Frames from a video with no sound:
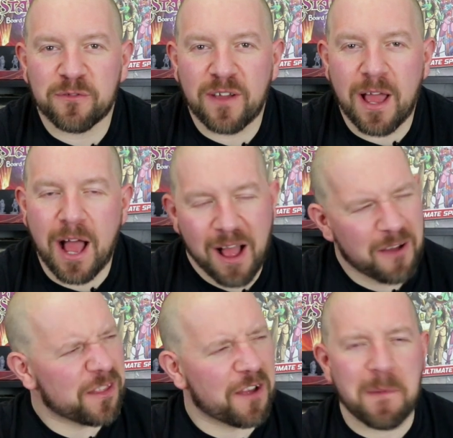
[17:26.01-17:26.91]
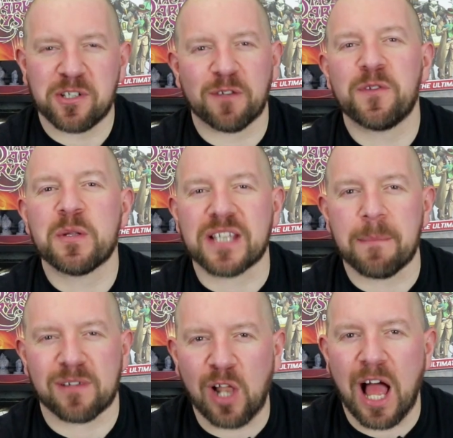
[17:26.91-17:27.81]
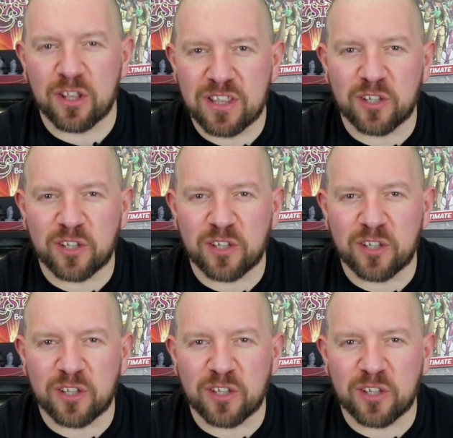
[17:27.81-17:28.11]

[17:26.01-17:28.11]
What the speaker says: I think I've mentioned a few times. I